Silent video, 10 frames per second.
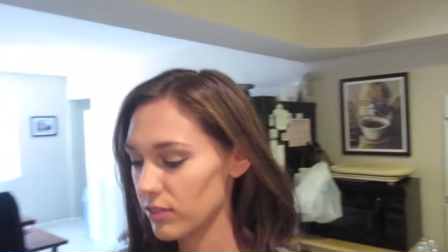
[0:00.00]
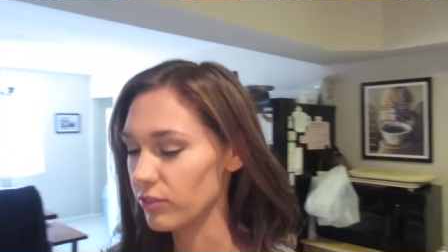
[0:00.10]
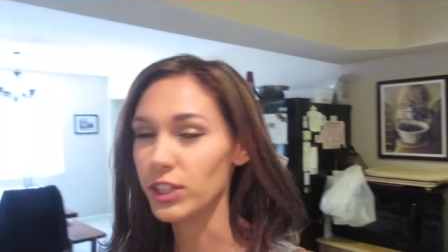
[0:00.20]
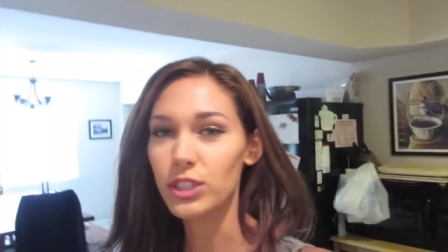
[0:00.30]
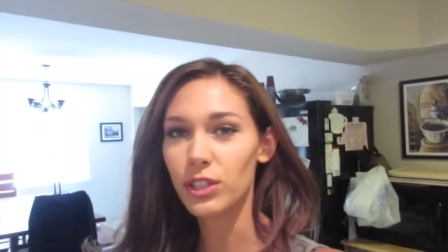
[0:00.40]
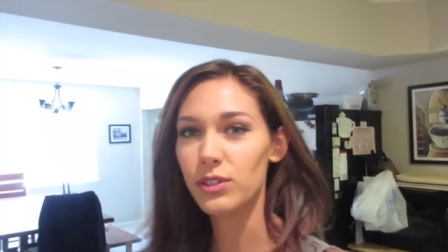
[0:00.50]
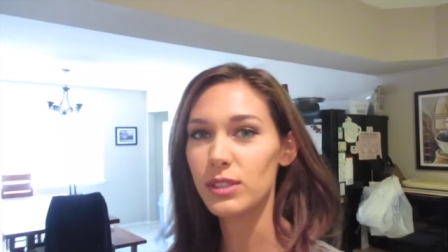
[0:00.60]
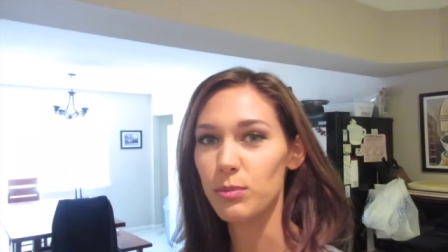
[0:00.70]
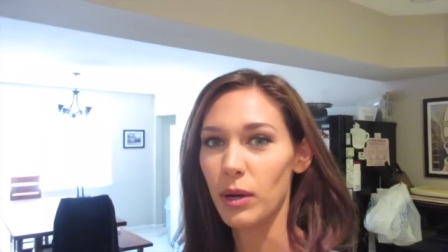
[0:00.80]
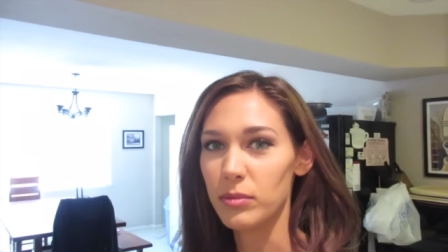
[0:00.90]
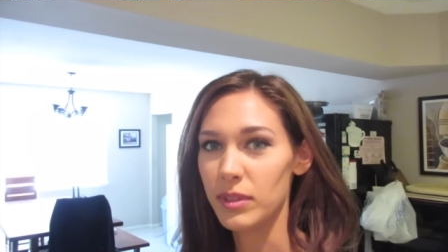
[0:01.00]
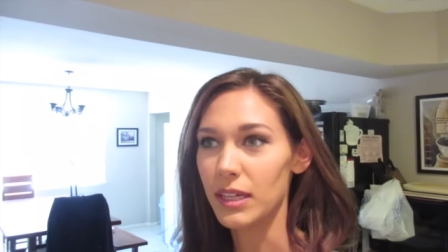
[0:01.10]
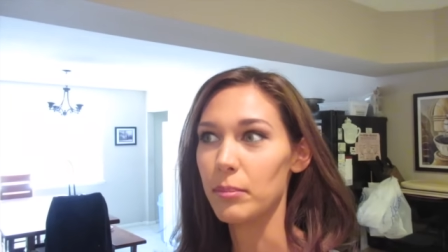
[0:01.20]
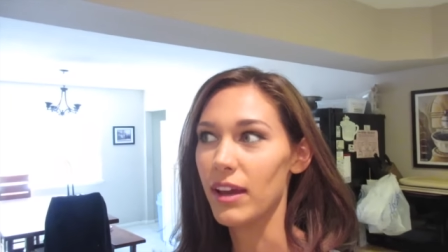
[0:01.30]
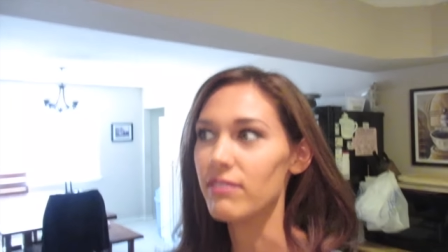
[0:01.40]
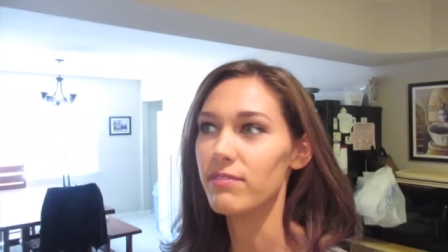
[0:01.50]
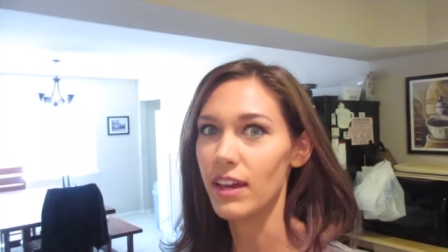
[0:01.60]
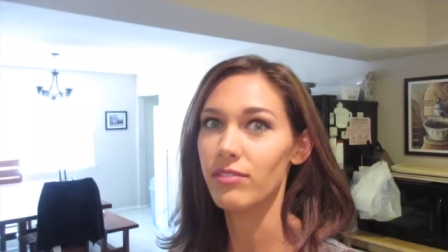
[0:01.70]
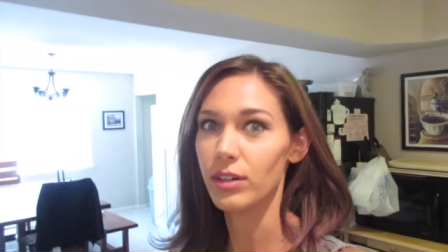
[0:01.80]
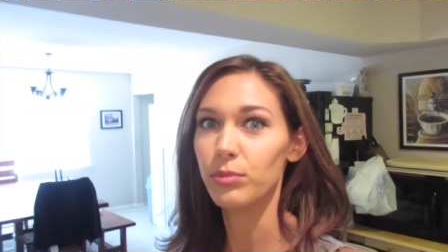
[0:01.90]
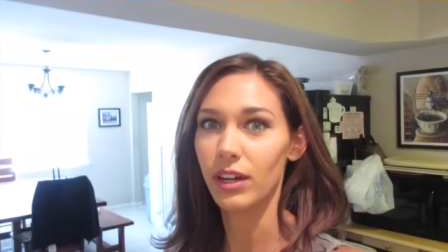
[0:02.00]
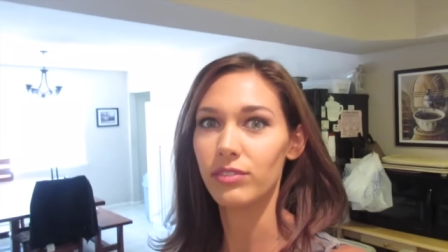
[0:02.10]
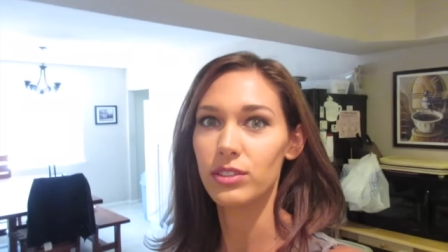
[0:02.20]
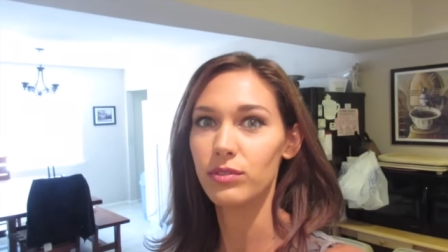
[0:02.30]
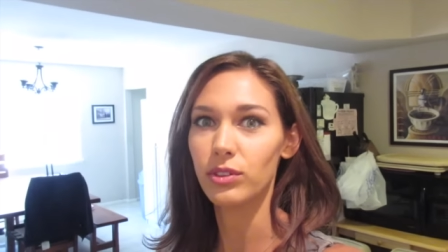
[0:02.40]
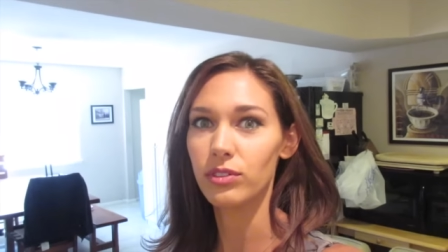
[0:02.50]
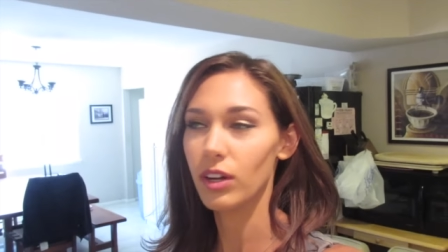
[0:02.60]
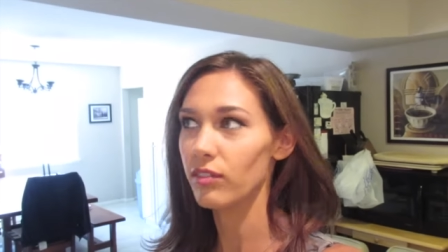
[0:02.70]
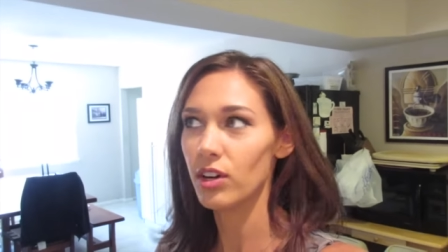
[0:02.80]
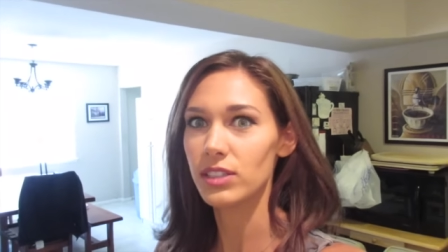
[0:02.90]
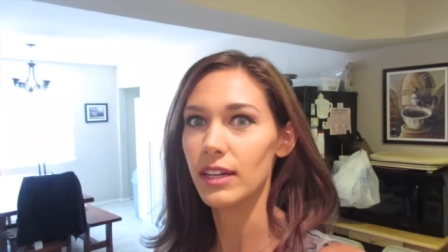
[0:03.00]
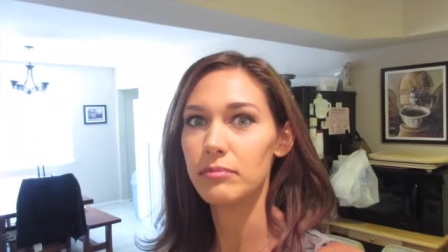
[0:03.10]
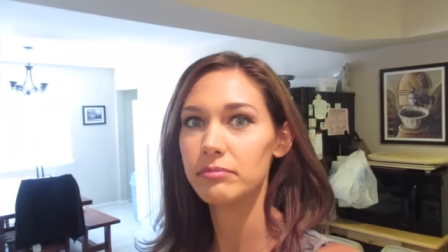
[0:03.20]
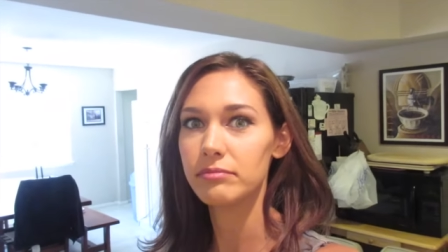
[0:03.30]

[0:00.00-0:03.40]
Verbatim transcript: French toast is probably like my favorite breakfast food of all time.